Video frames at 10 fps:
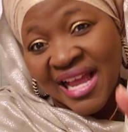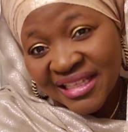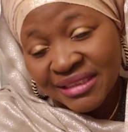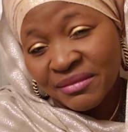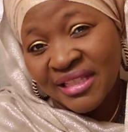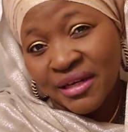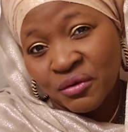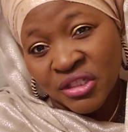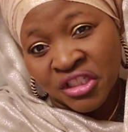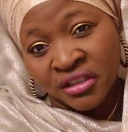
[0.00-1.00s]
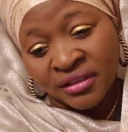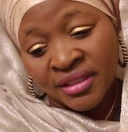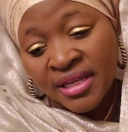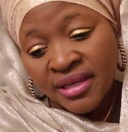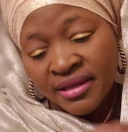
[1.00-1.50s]
asked me that question,
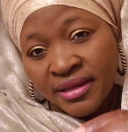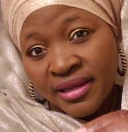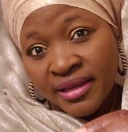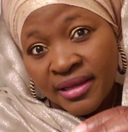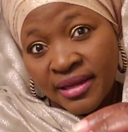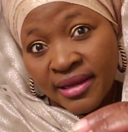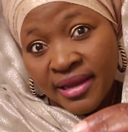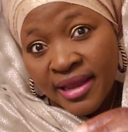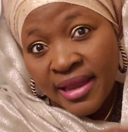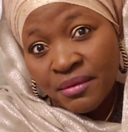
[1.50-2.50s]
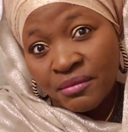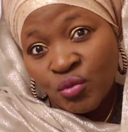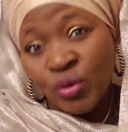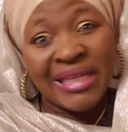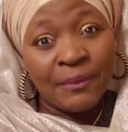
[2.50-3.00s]

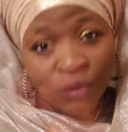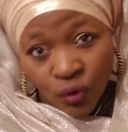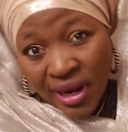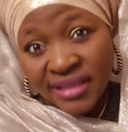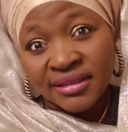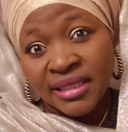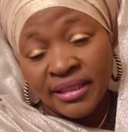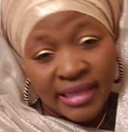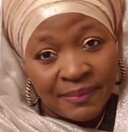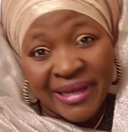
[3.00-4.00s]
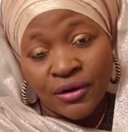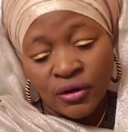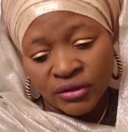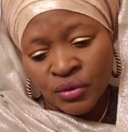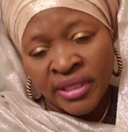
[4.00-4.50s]
which I'm going to answer later by
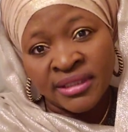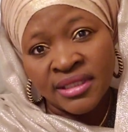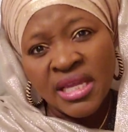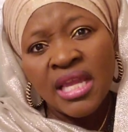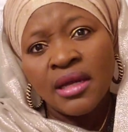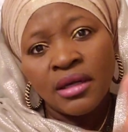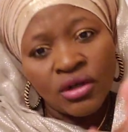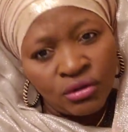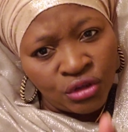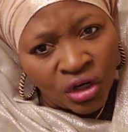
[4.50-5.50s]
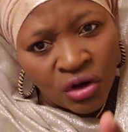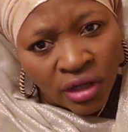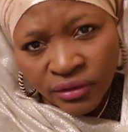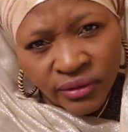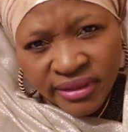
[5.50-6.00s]
God's grace. Your
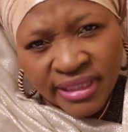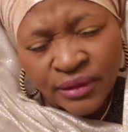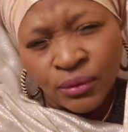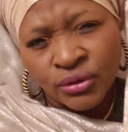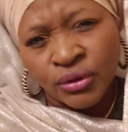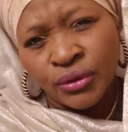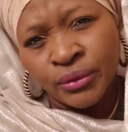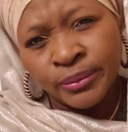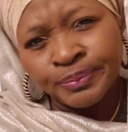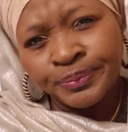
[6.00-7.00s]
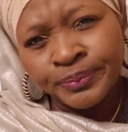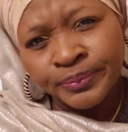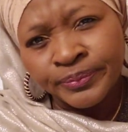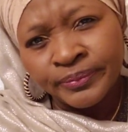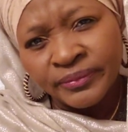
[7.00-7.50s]
God don't say no to you.
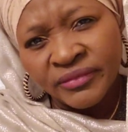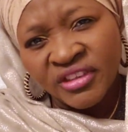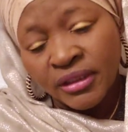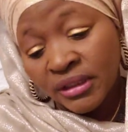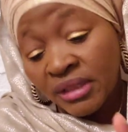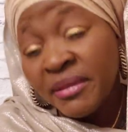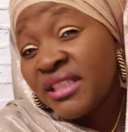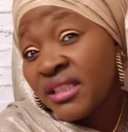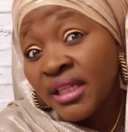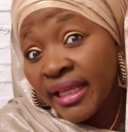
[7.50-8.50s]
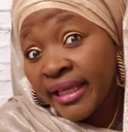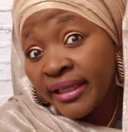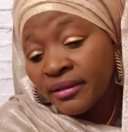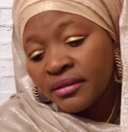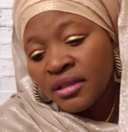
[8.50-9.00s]
He may
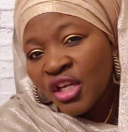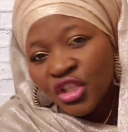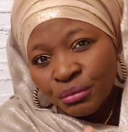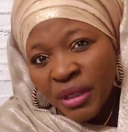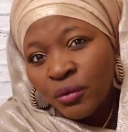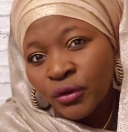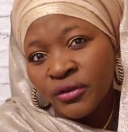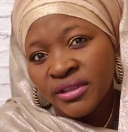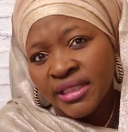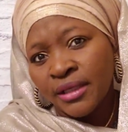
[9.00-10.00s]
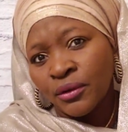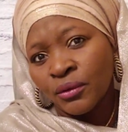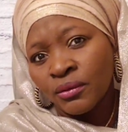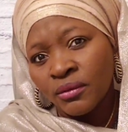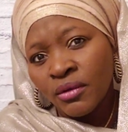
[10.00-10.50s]
delay, but he wouldn't say no.
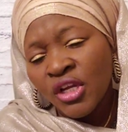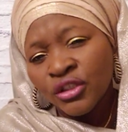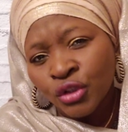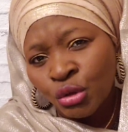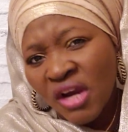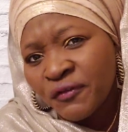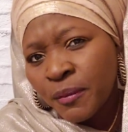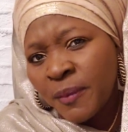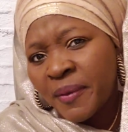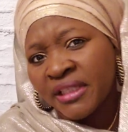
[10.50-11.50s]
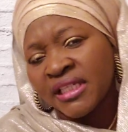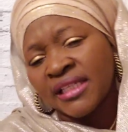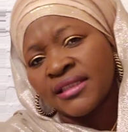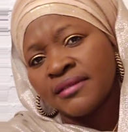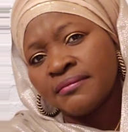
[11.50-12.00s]
So you have to be
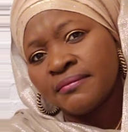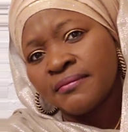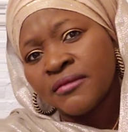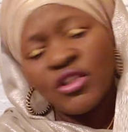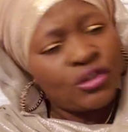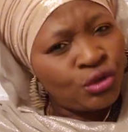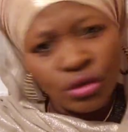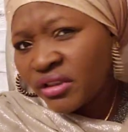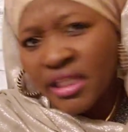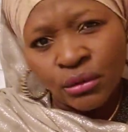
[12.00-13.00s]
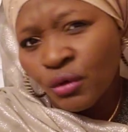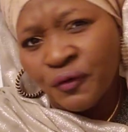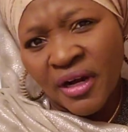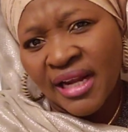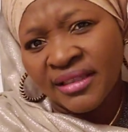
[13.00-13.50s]
patient. Don't take no
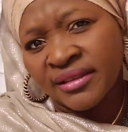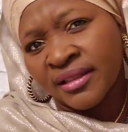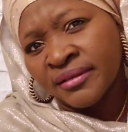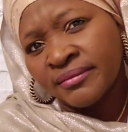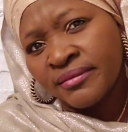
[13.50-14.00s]
for an answer.